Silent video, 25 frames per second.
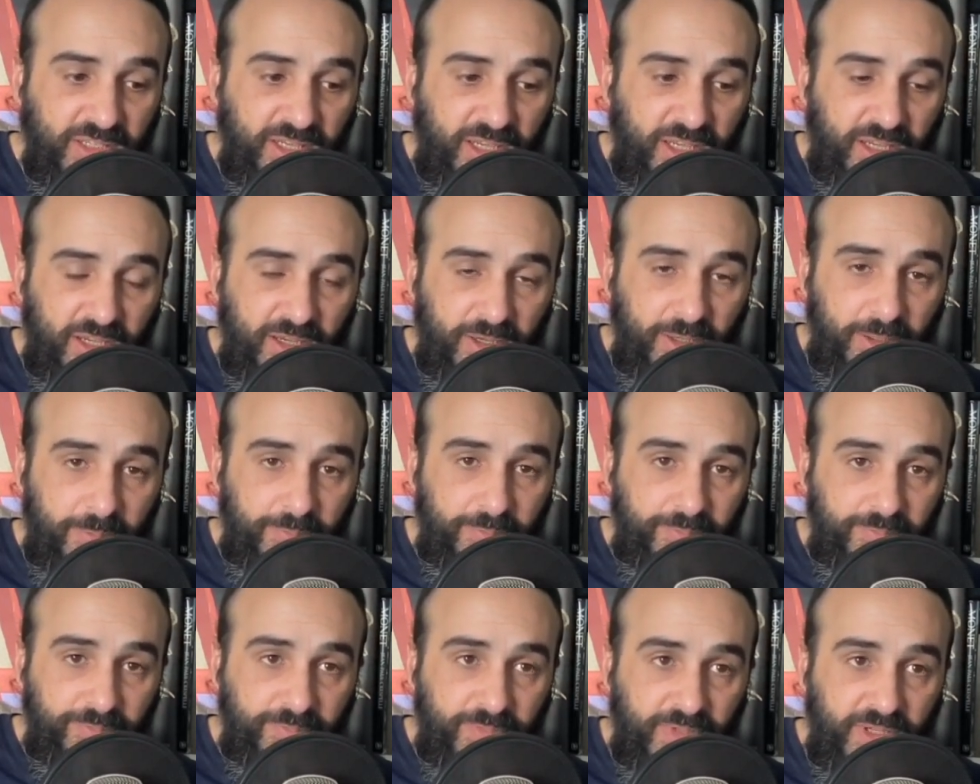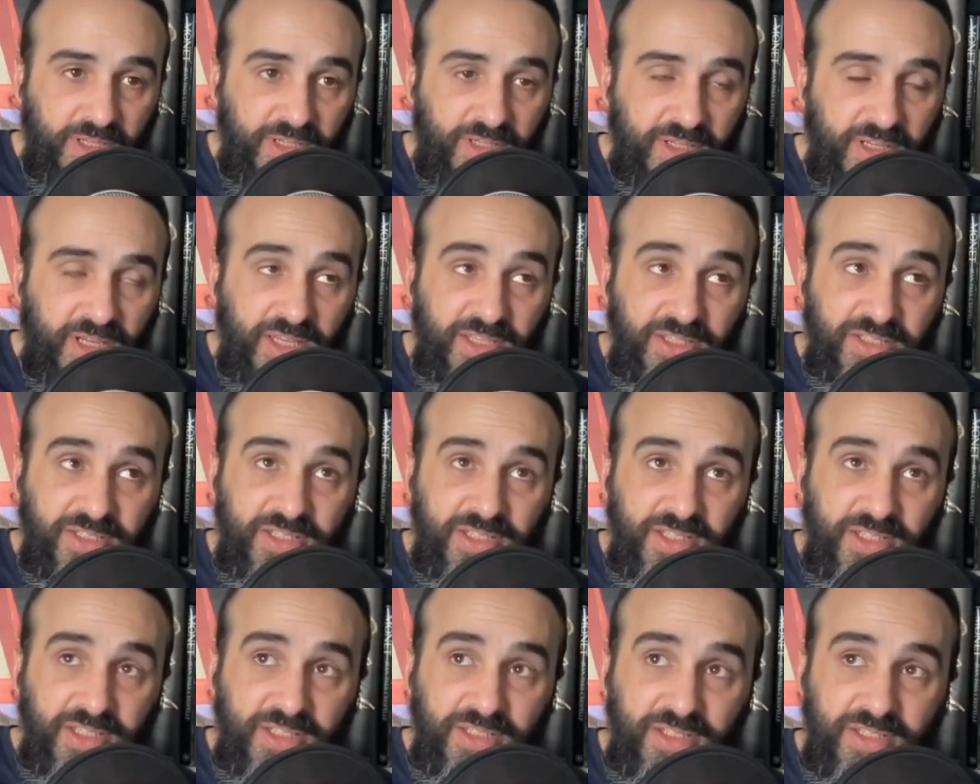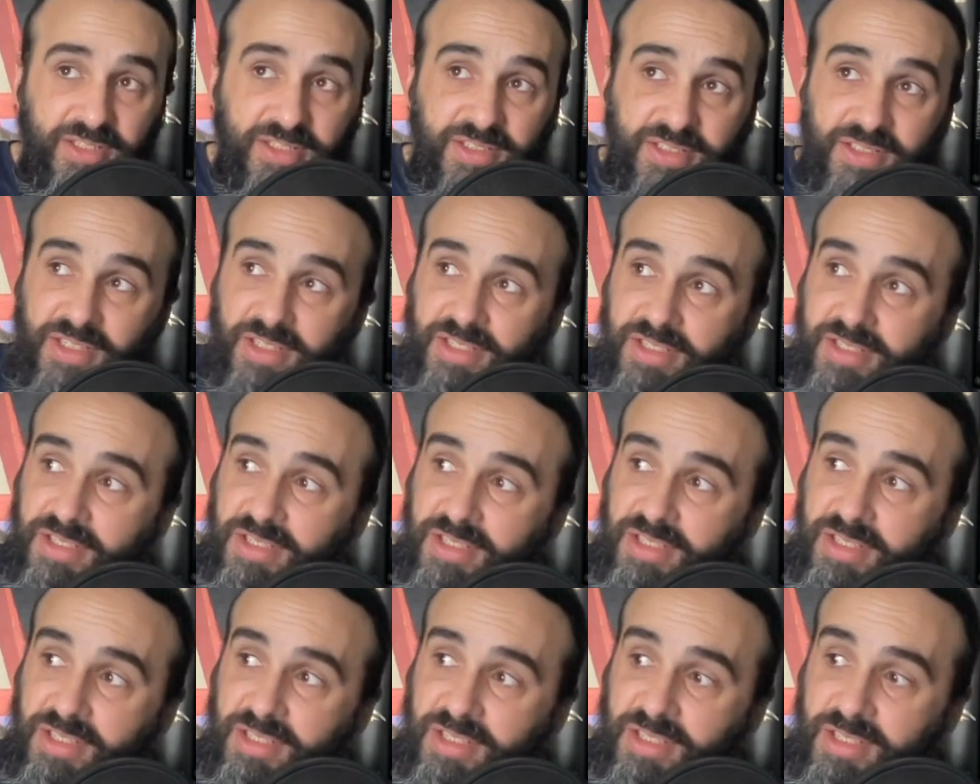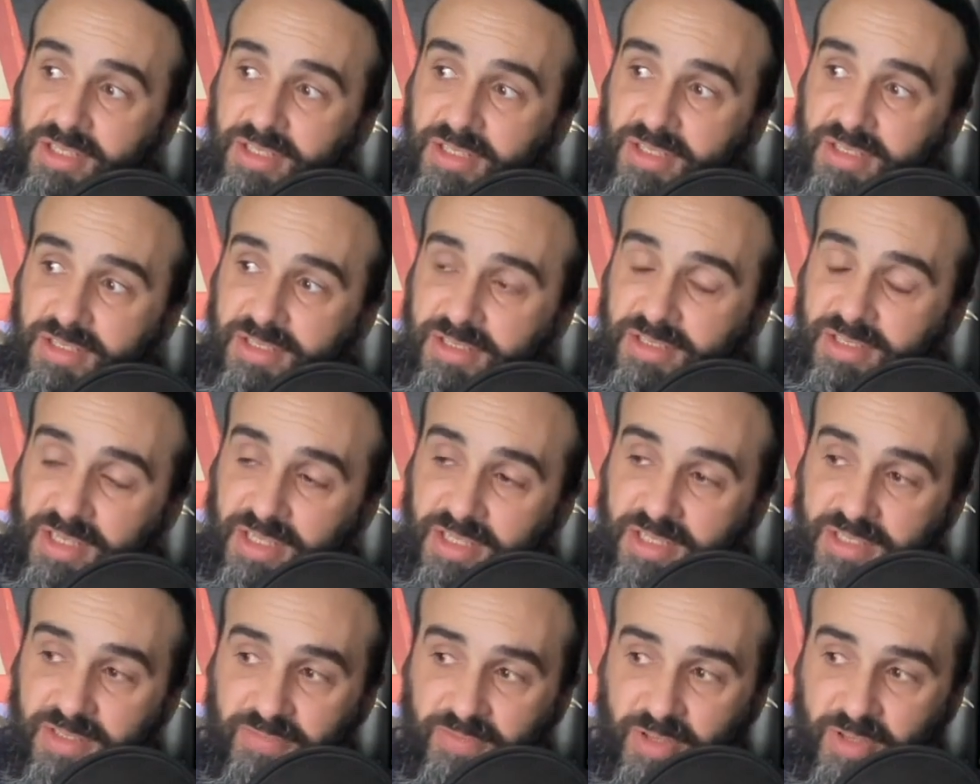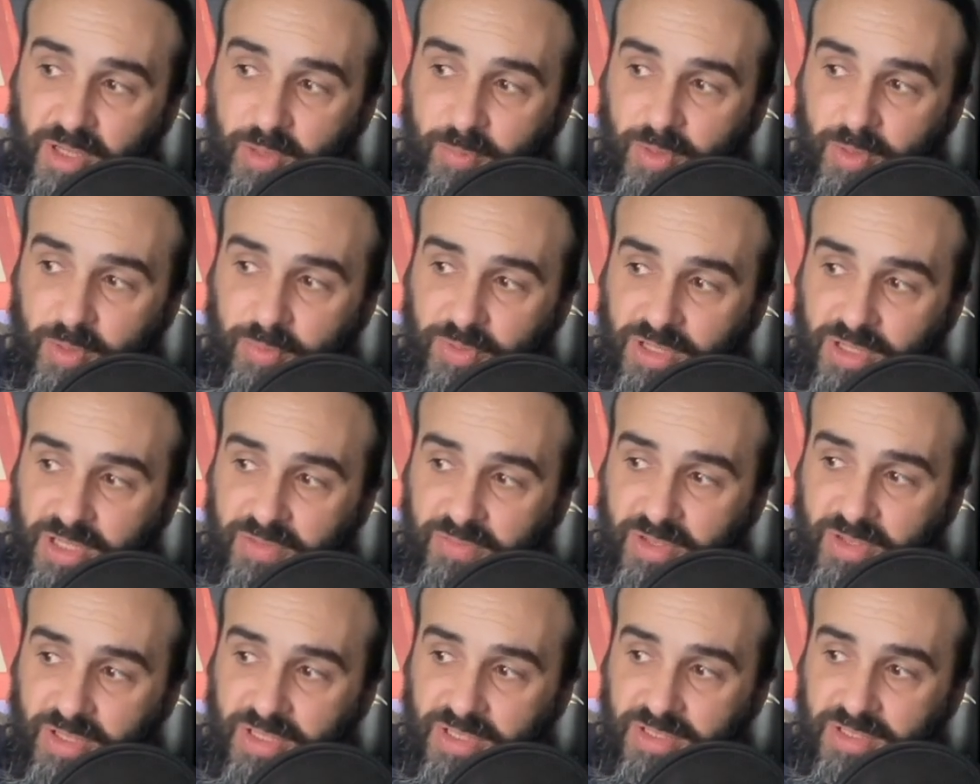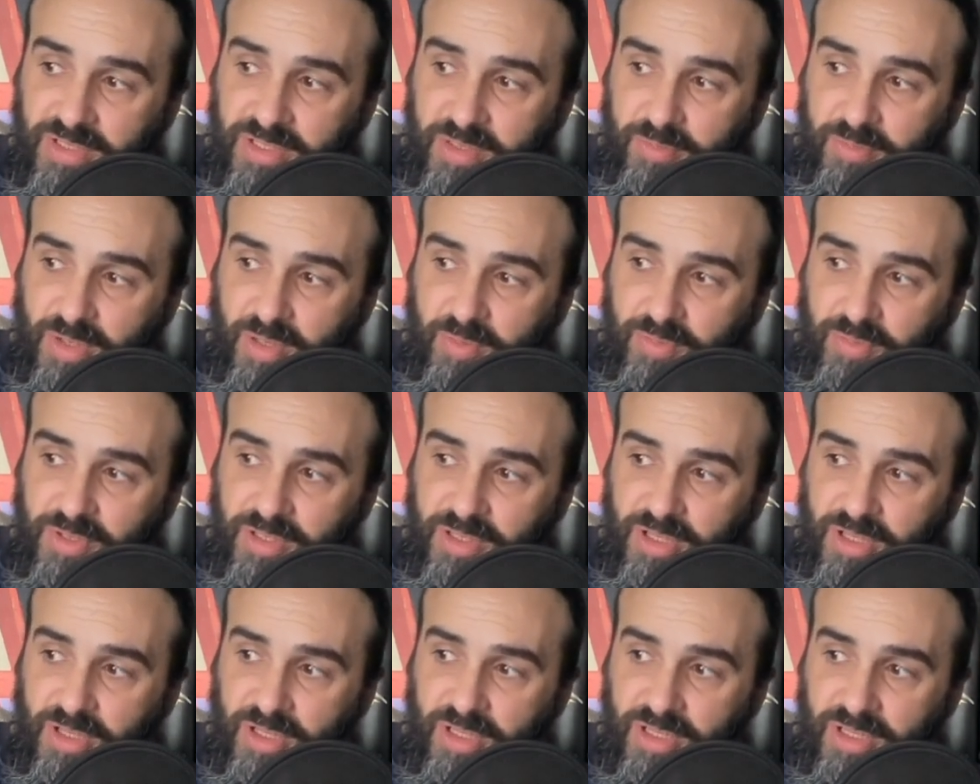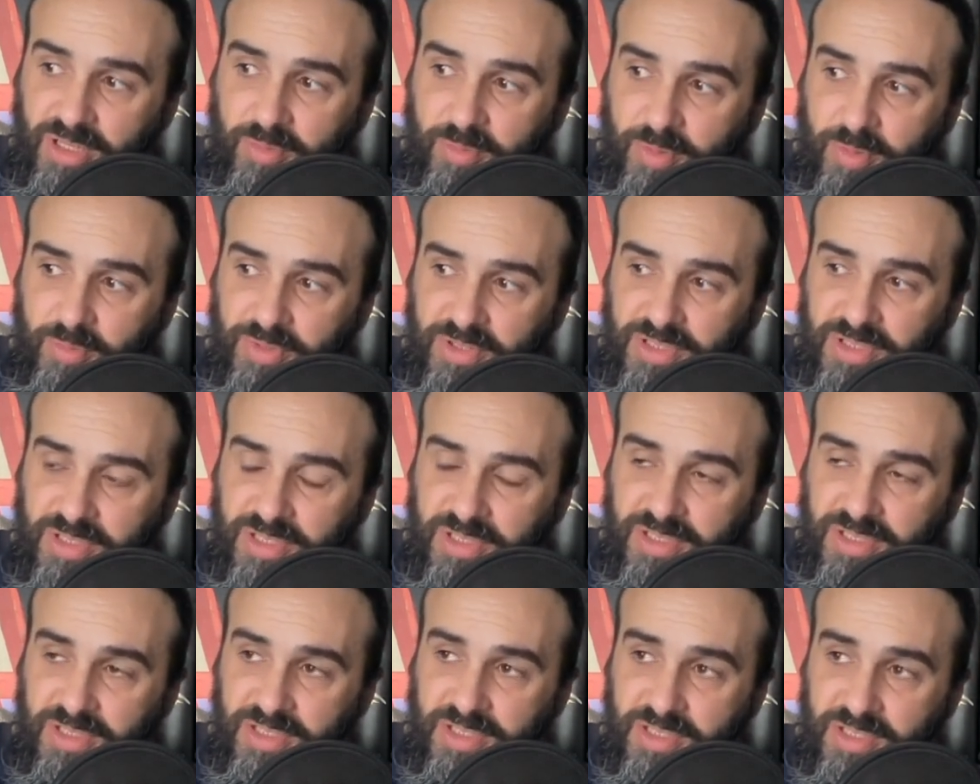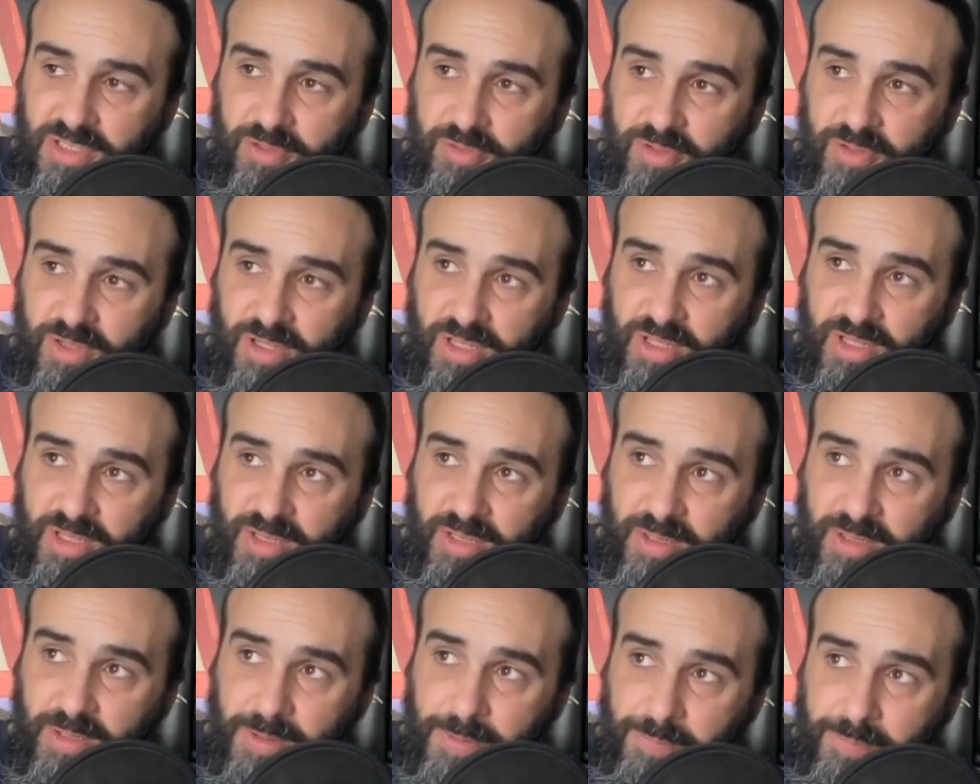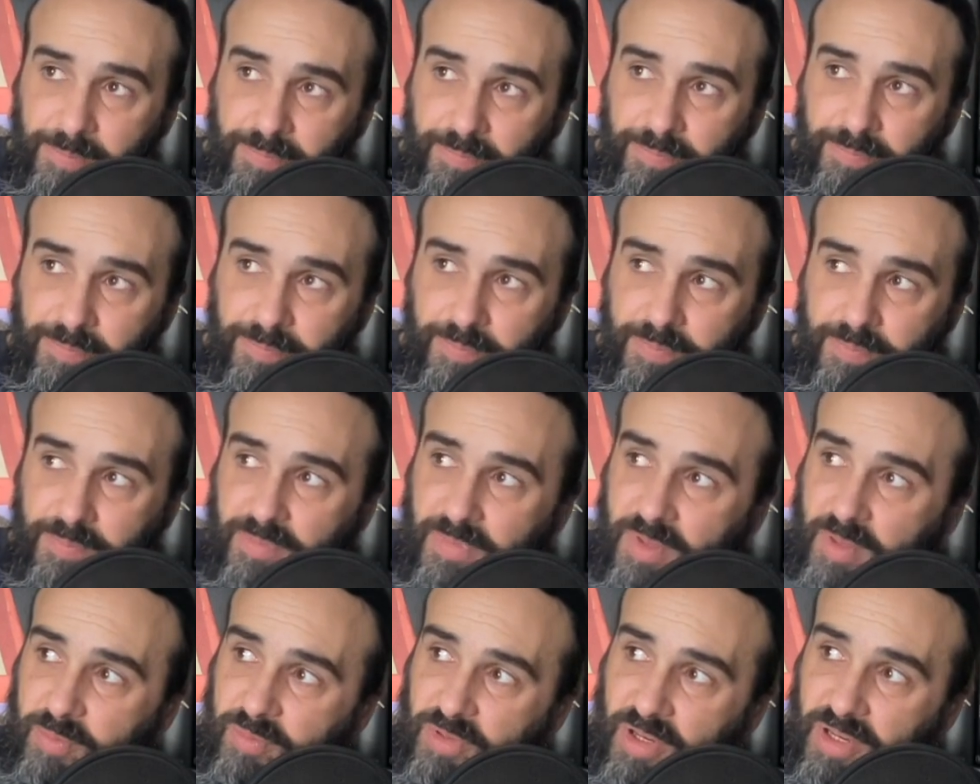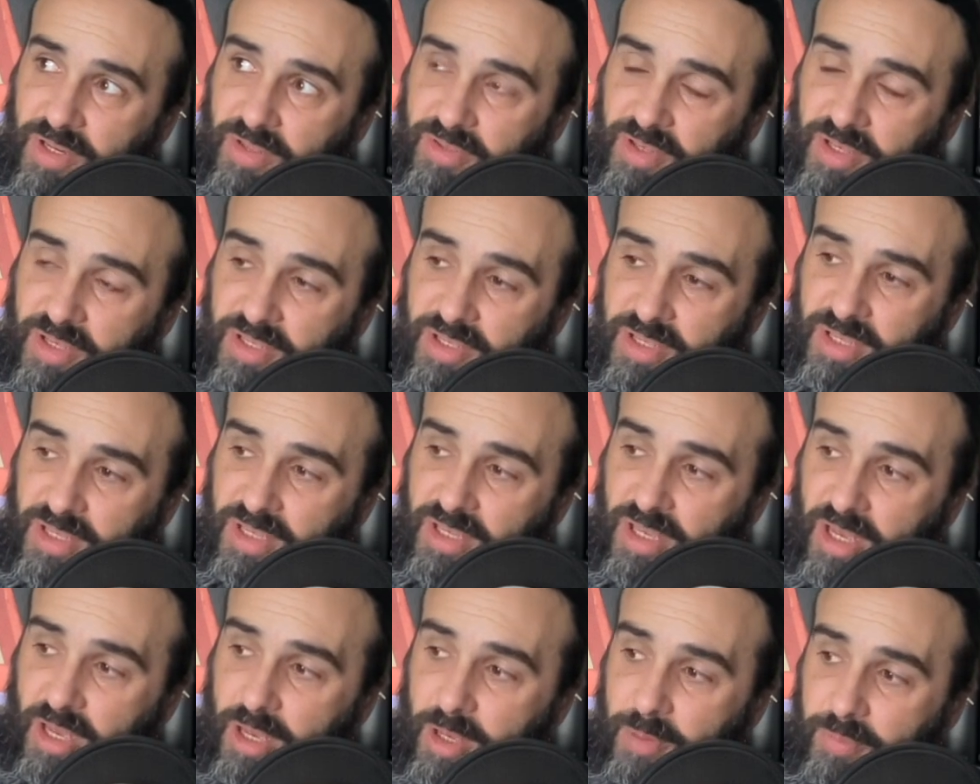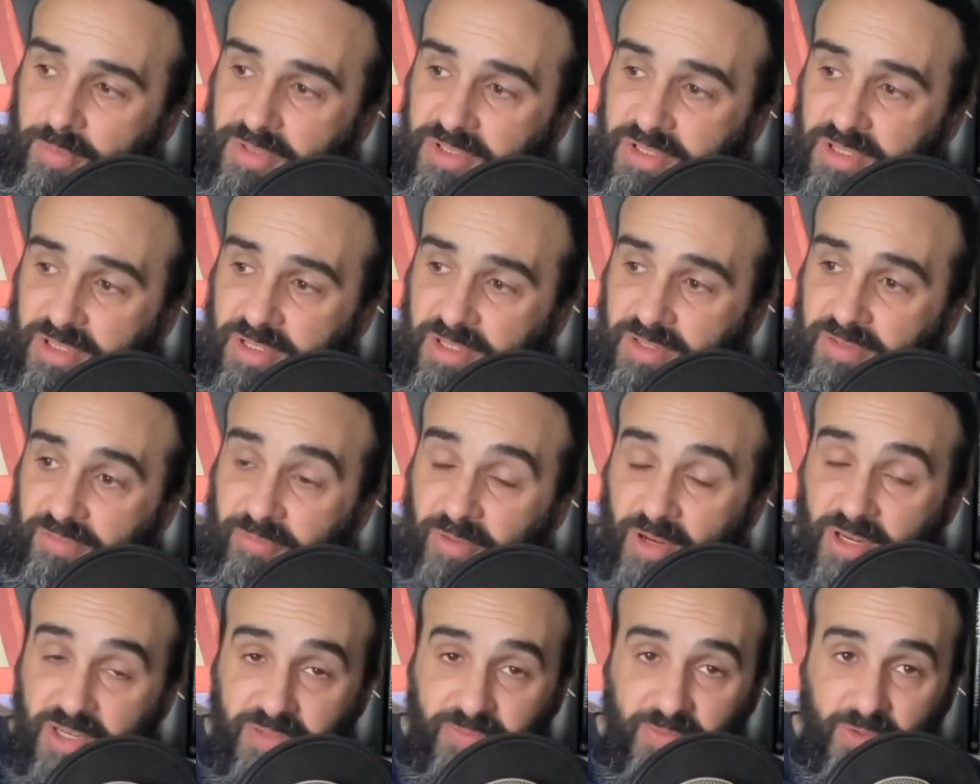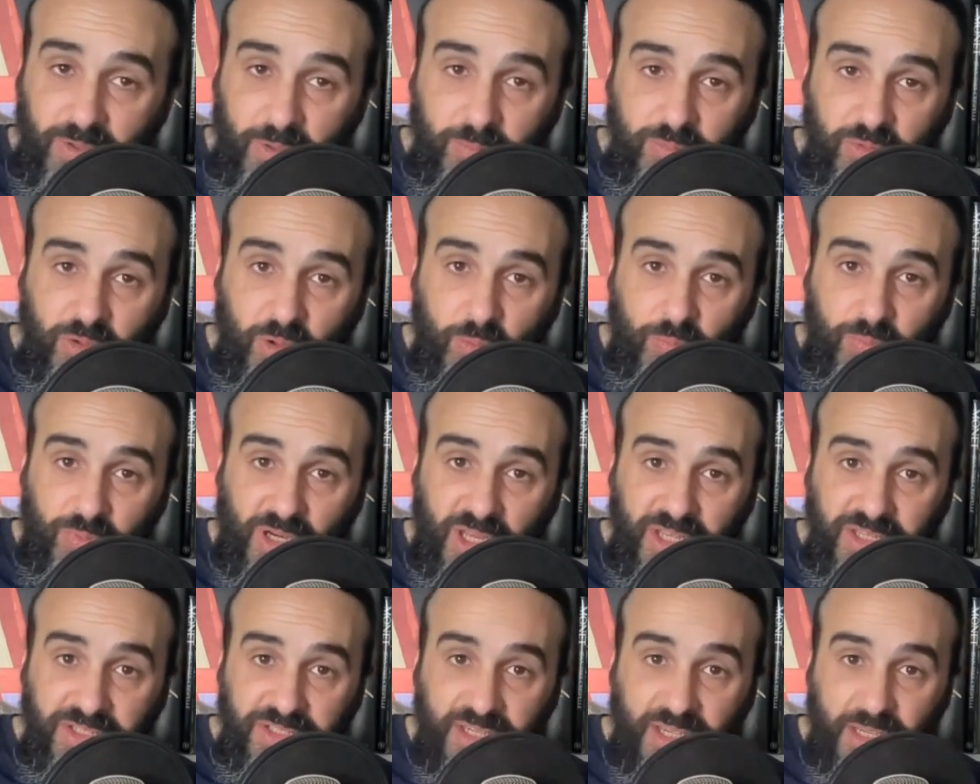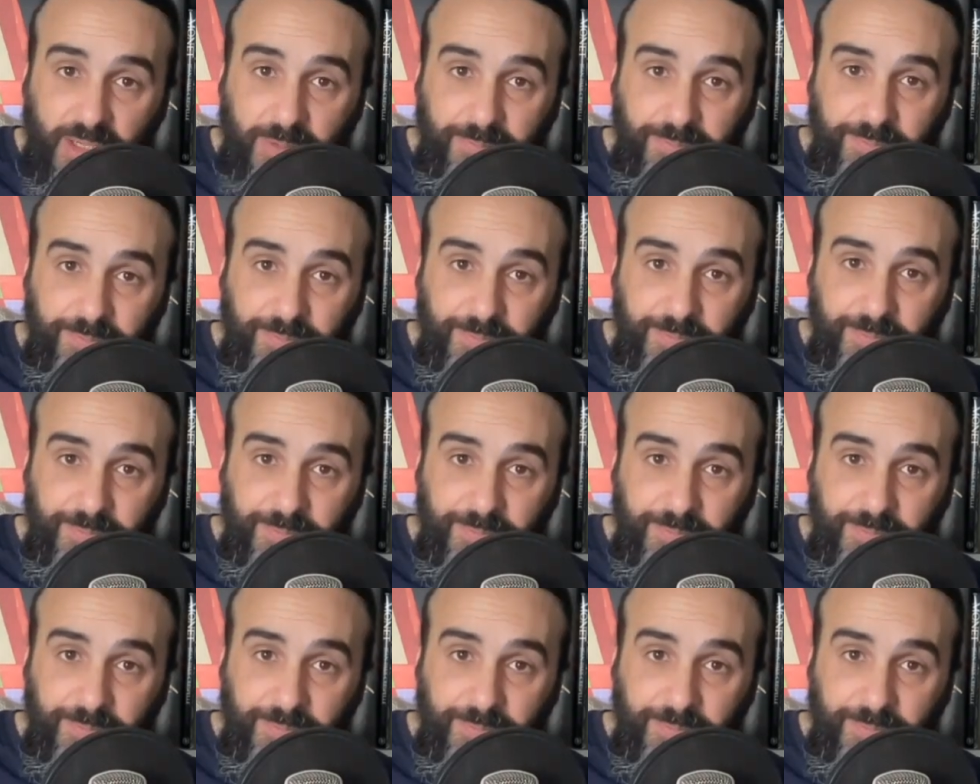um, a 1966 film, I believe it is. It might be earlier, it might be 62. I'm trying to think. Um, it's a French film called Playtime,